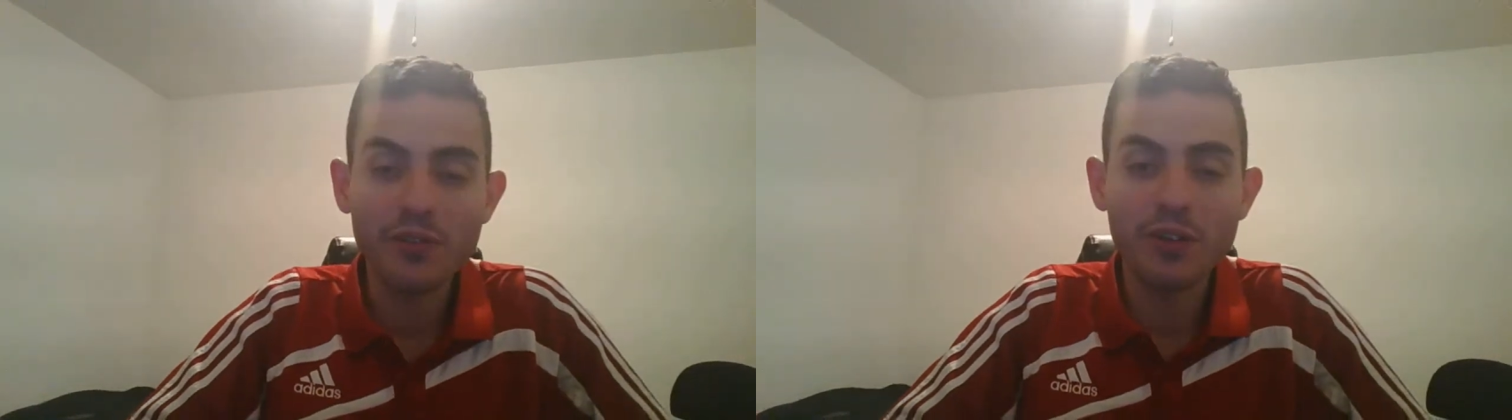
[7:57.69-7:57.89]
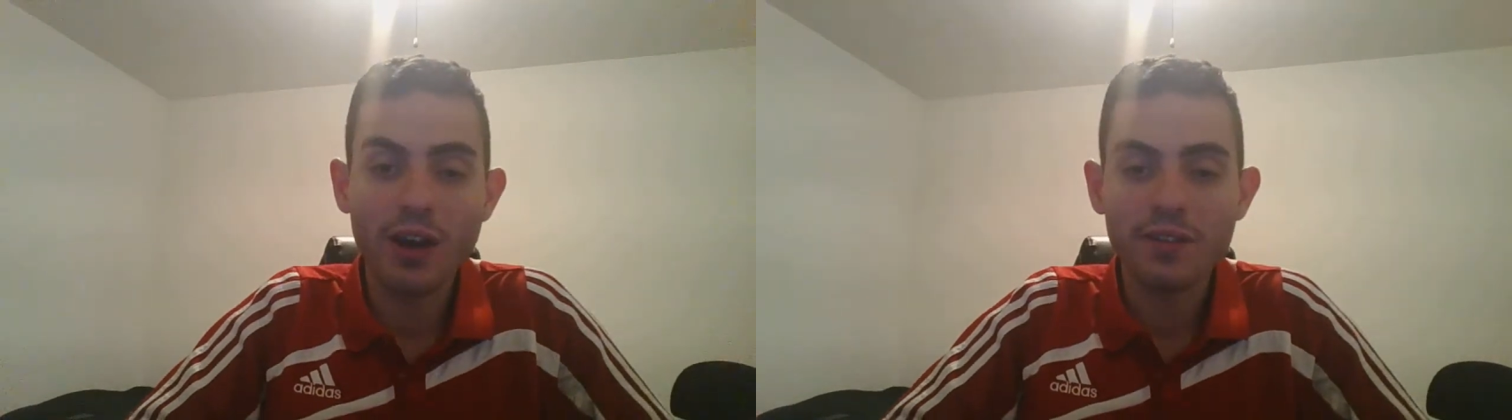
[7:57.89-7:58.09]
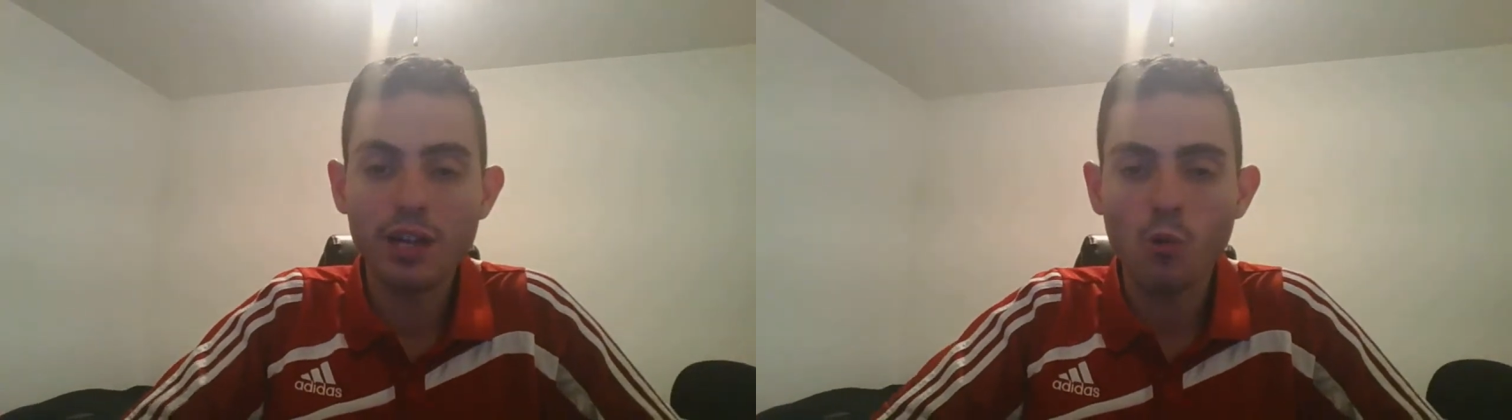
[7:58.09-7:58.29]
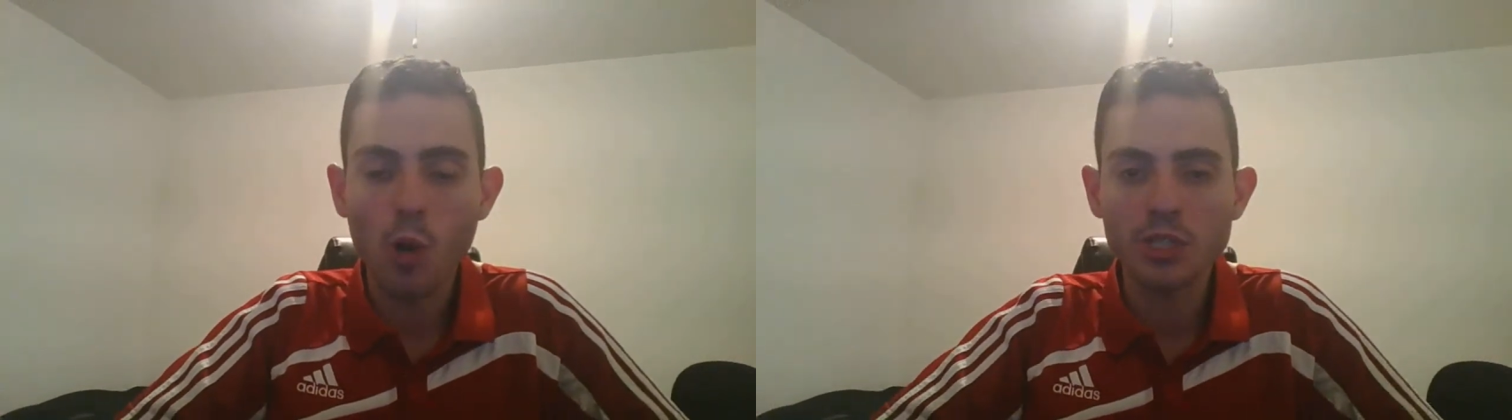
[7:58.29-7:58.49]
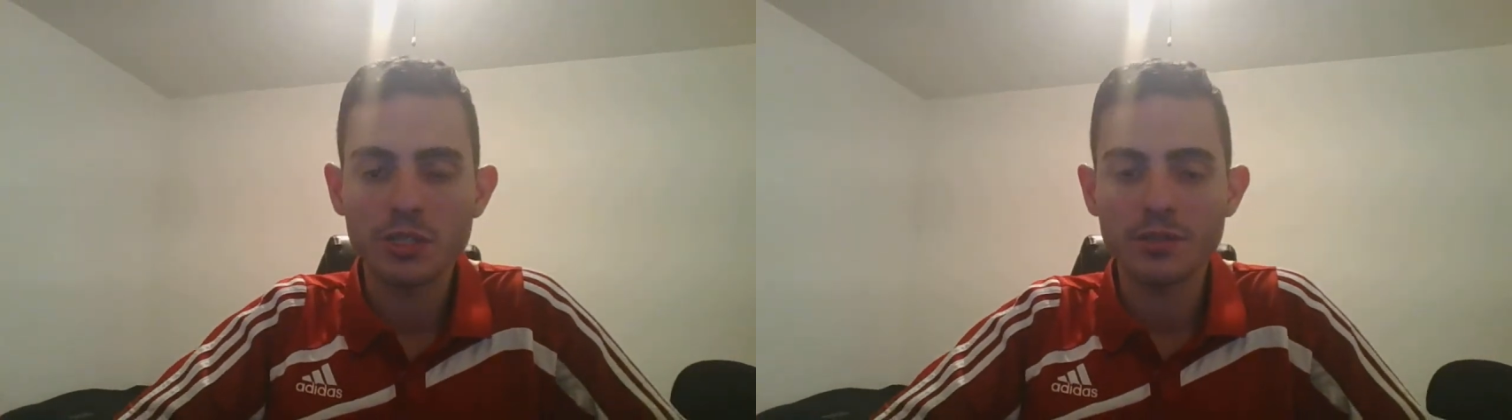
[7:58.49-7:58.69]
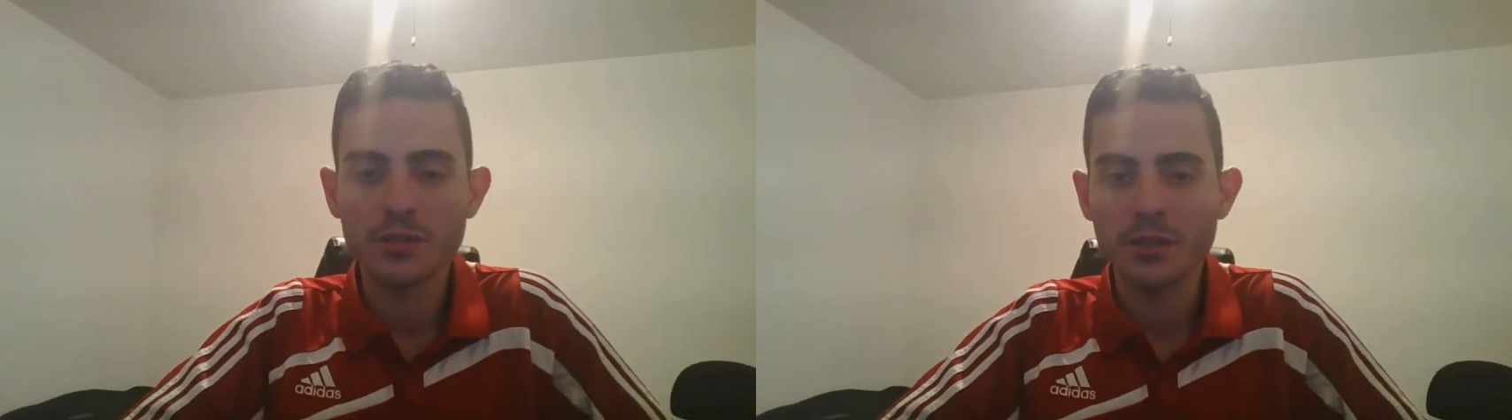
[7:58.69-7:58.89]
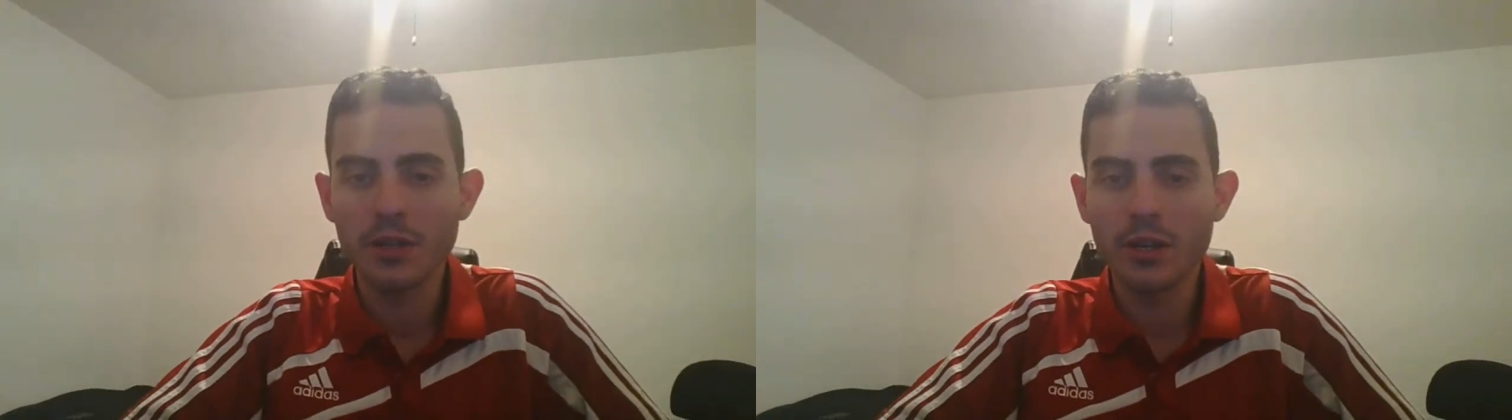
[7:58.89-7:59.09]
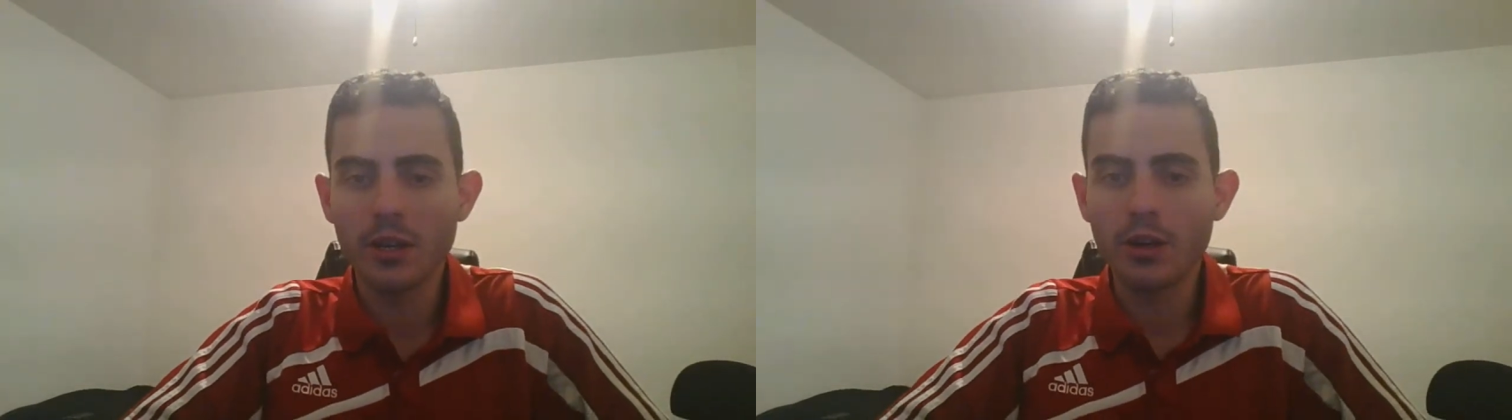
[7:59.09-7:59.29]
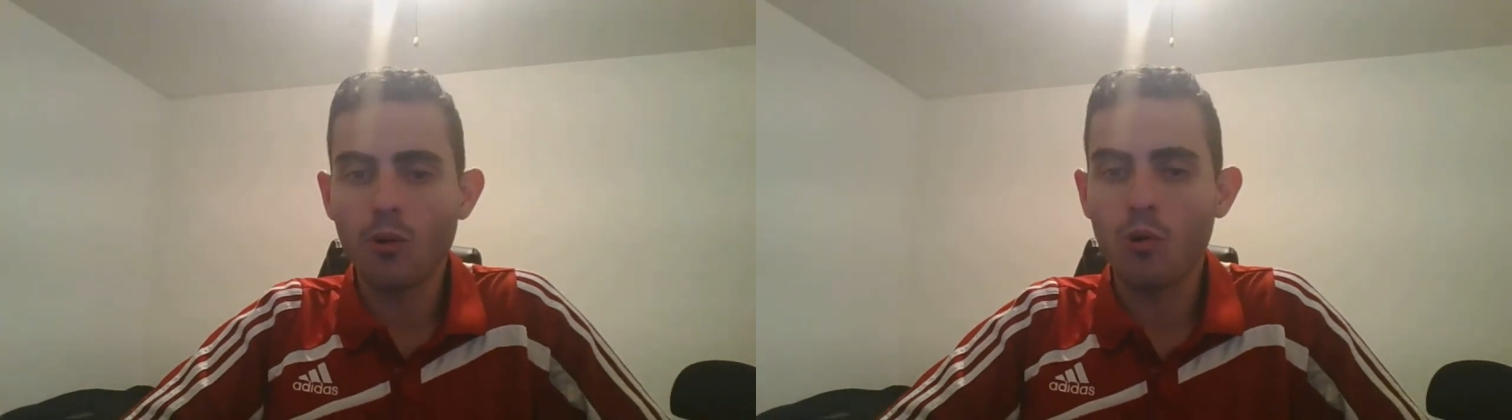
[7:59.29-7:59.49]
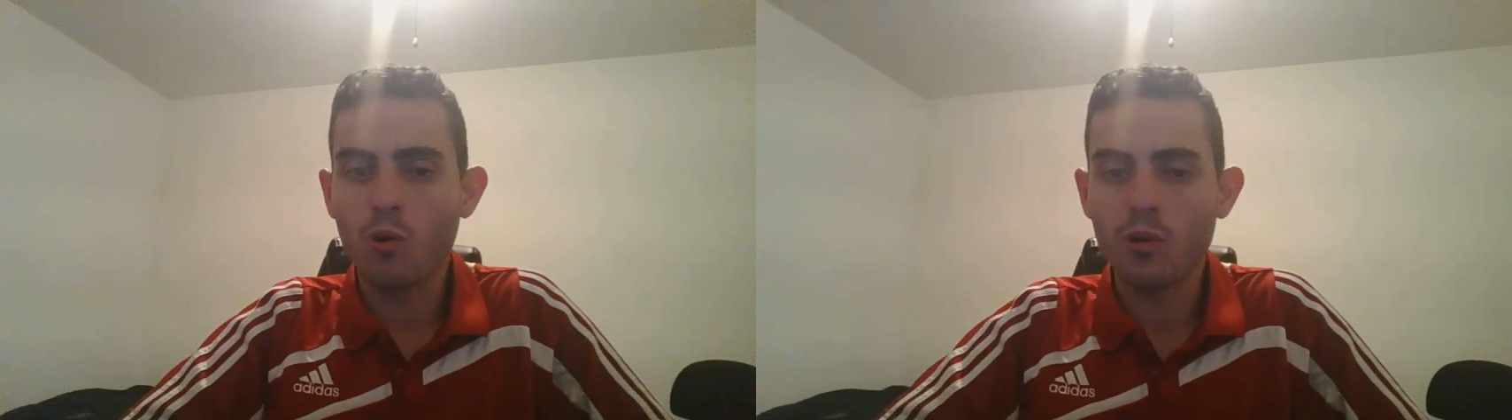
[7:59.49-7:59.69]
you have any questions
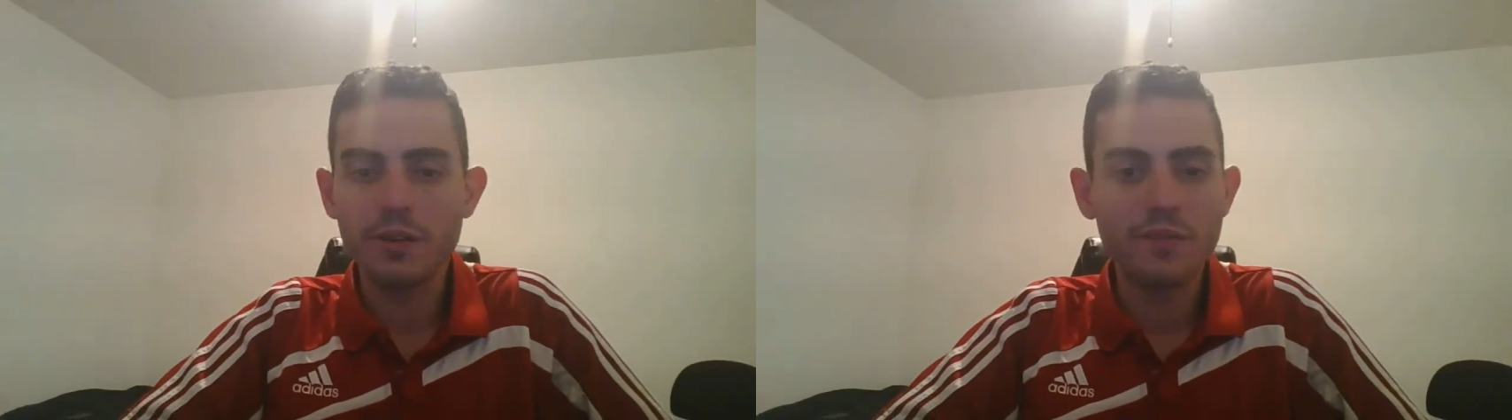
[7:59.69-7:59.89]
or if